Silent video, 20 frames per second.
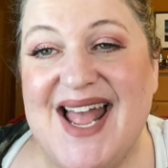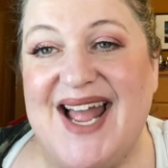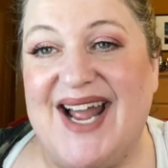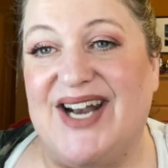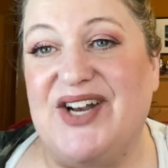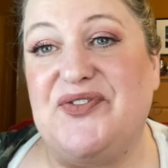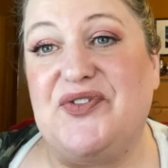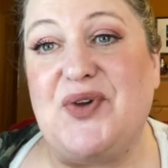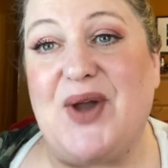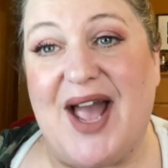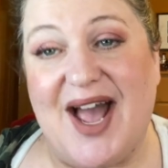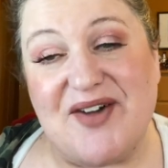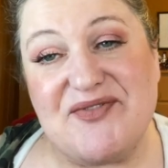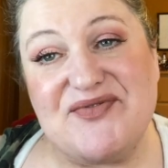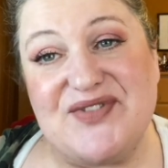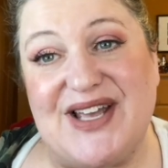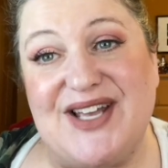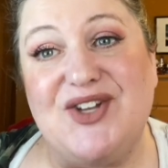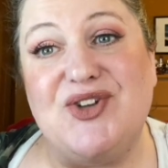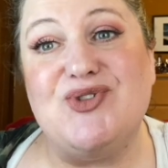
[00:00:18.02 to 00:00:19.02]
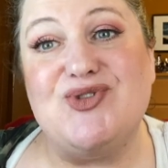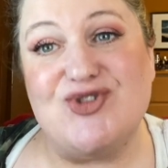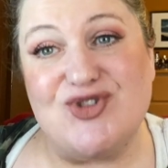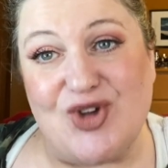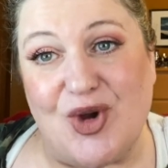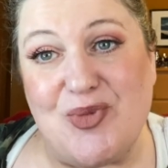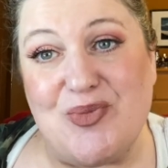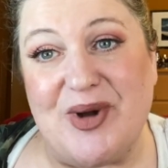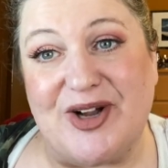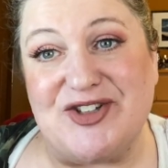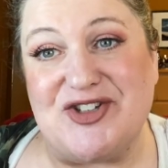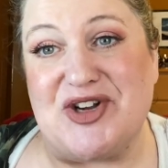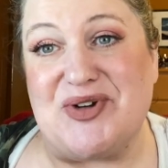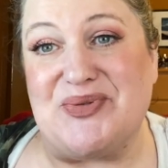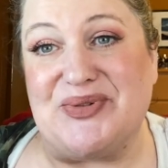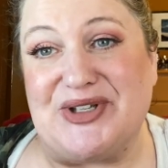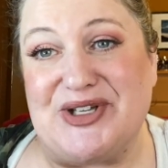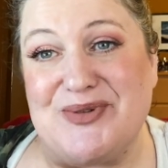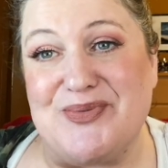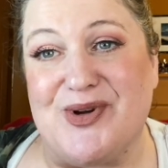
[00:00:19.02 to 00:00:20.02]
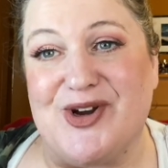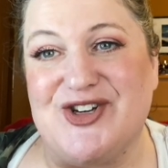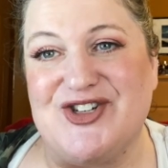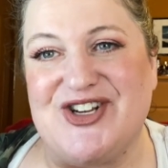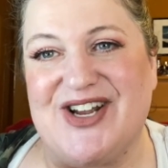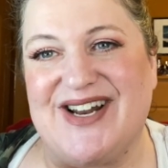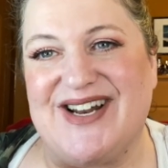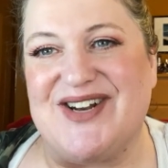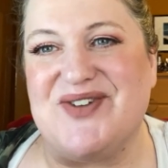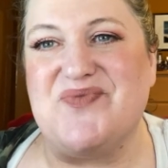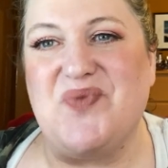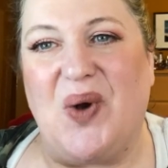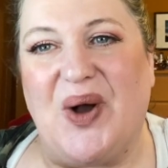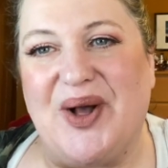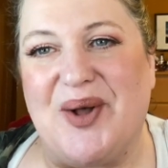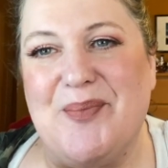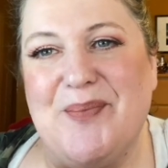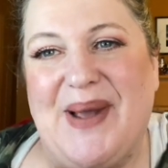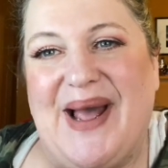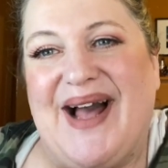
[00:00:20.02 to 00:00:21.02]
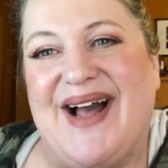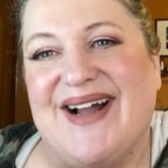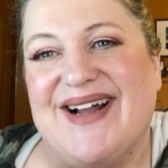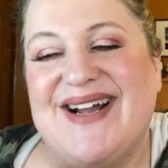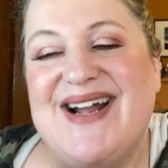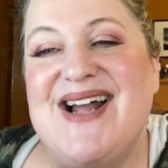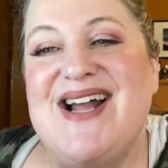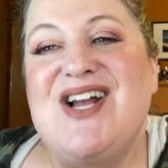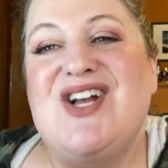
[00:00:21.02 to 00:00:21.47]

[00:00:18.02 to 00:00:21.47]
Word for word: And if you have, thank you so much. I really appreciate it and welcome back.